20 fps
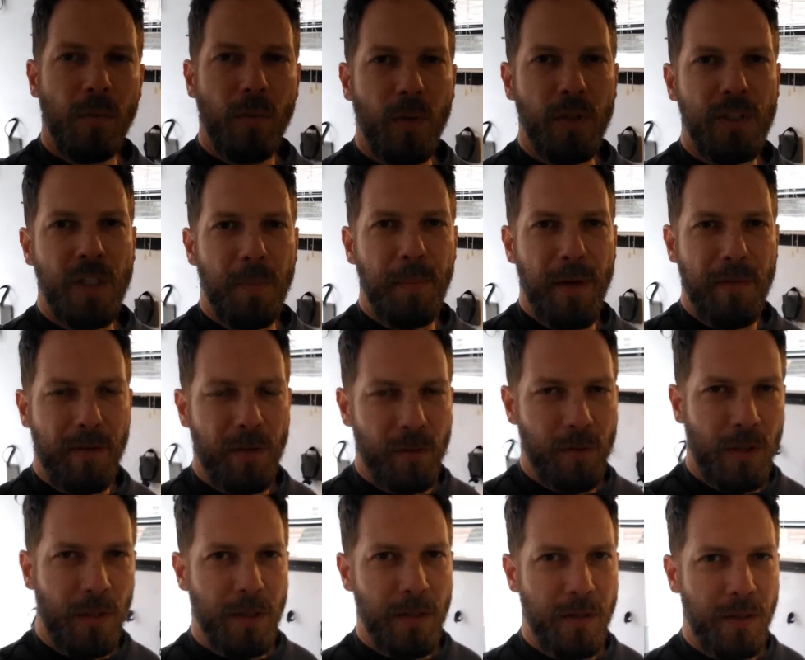What's up
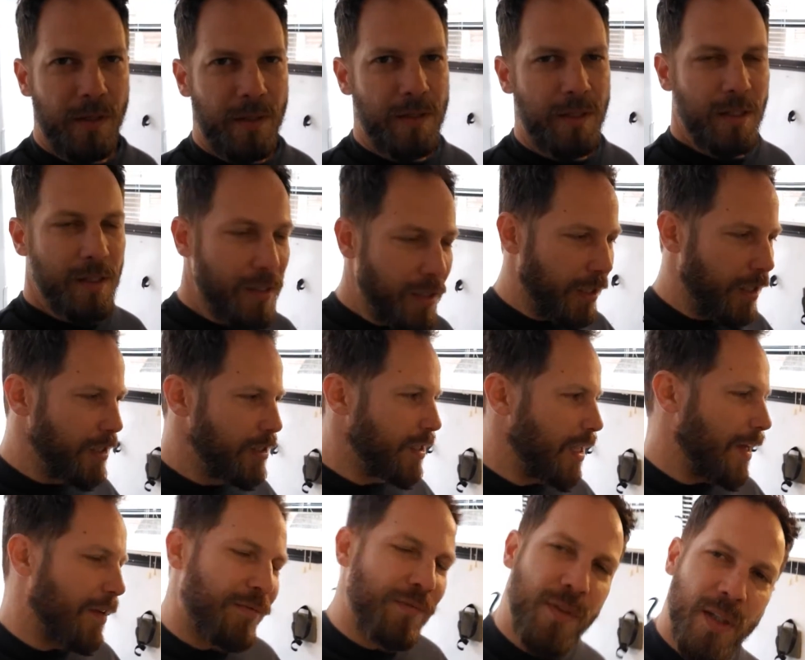everyone? This is Things
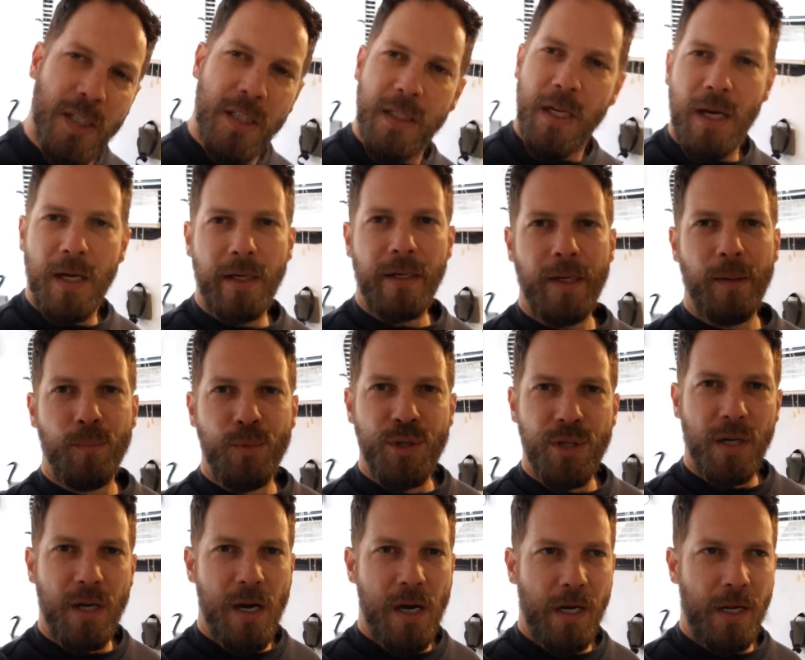That Fun. I am
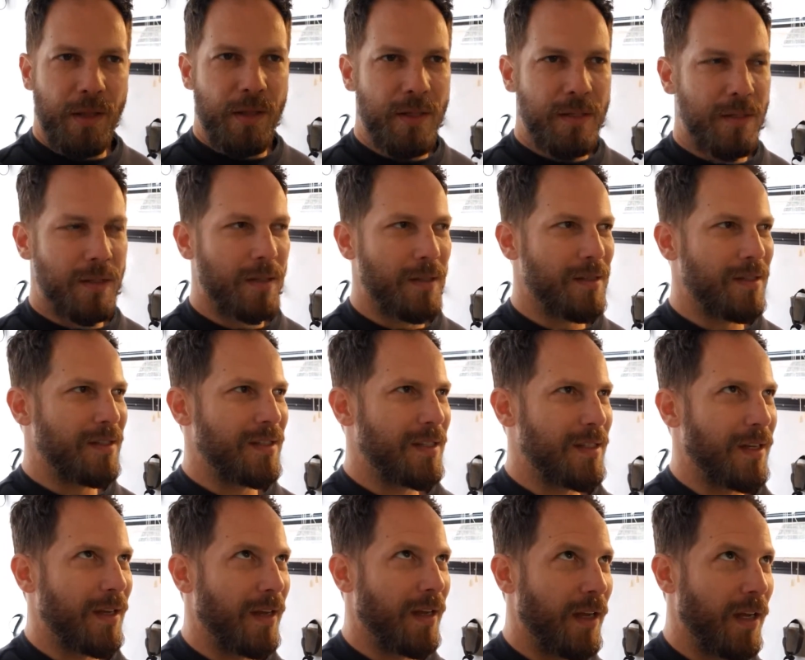John and this is
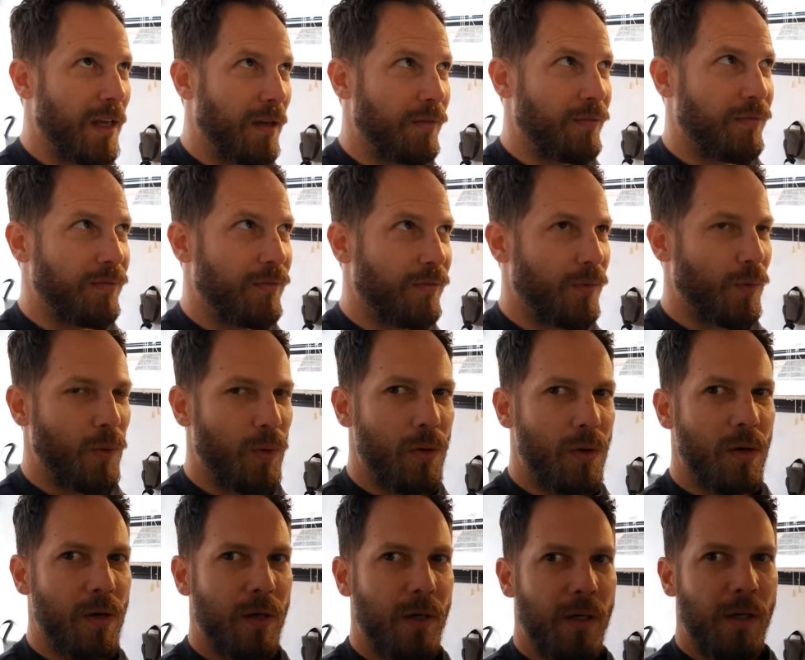day
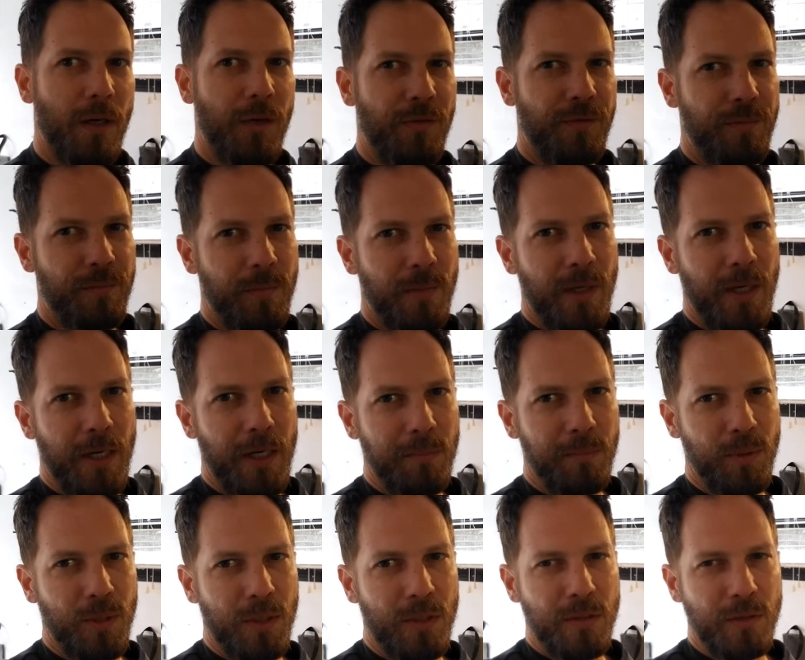four of my
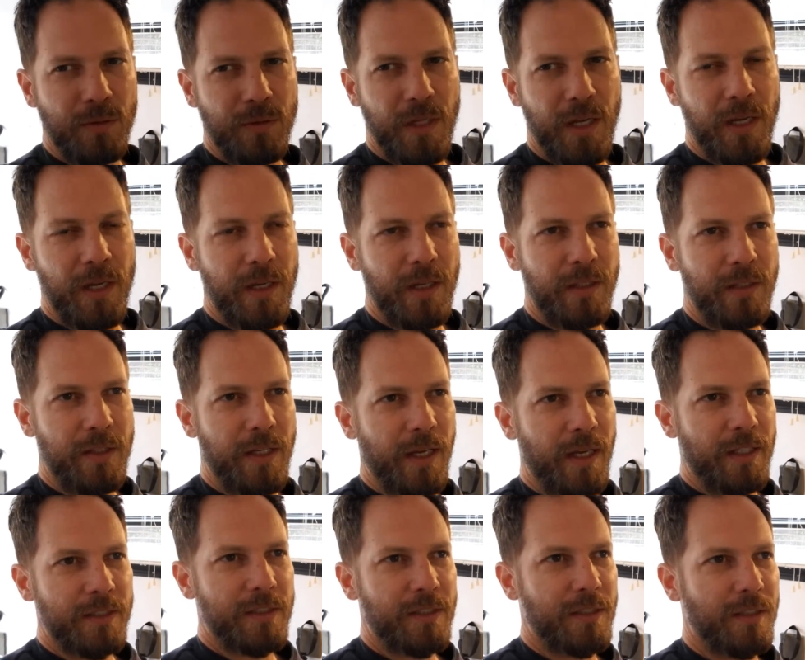blown head
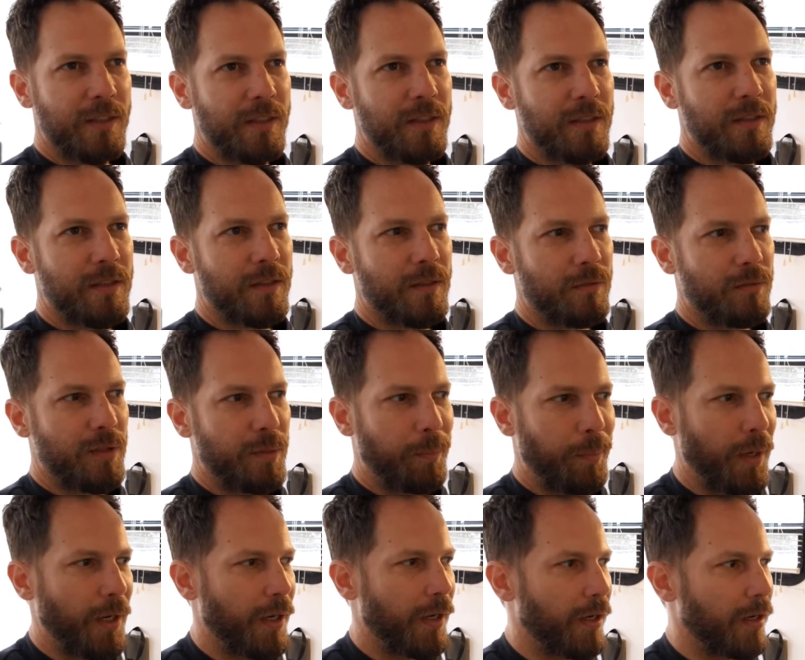gasket
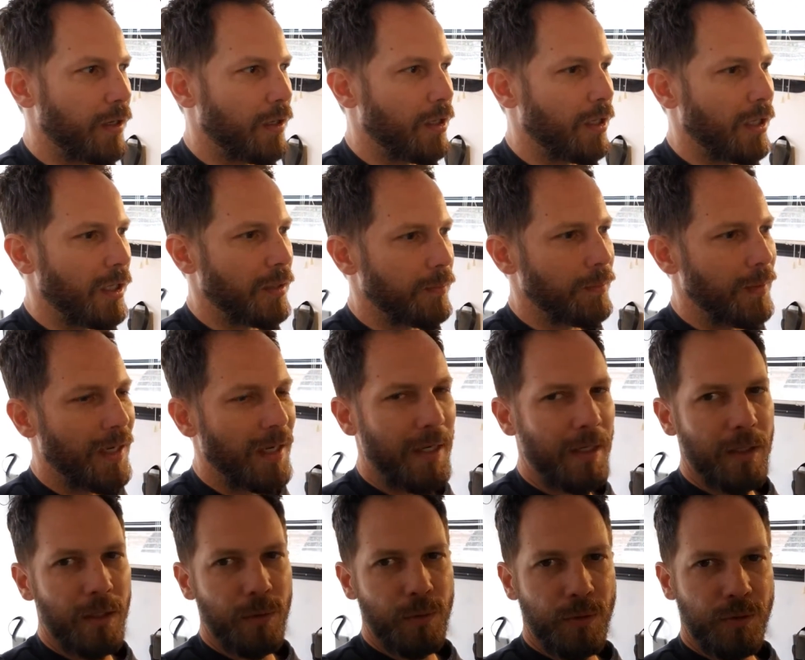repair on
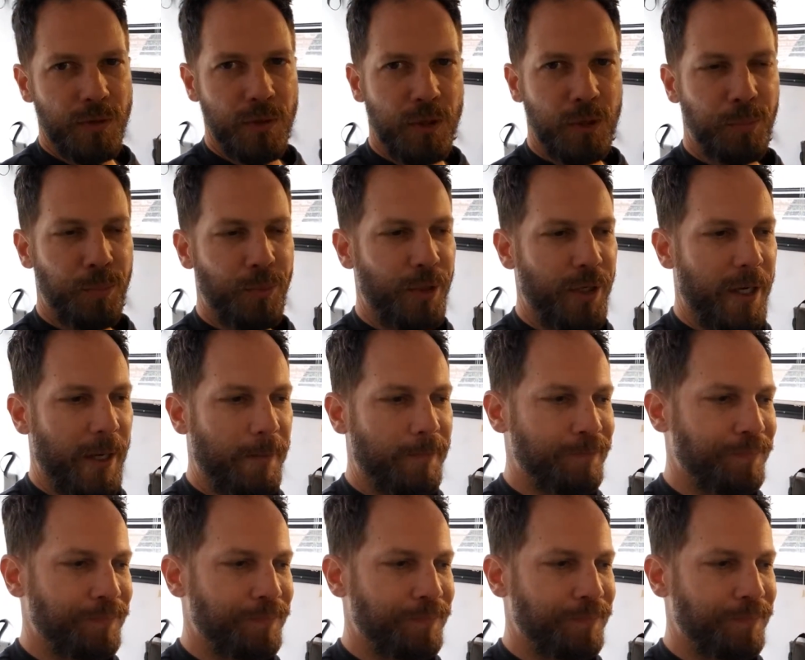my Lotus Esprit.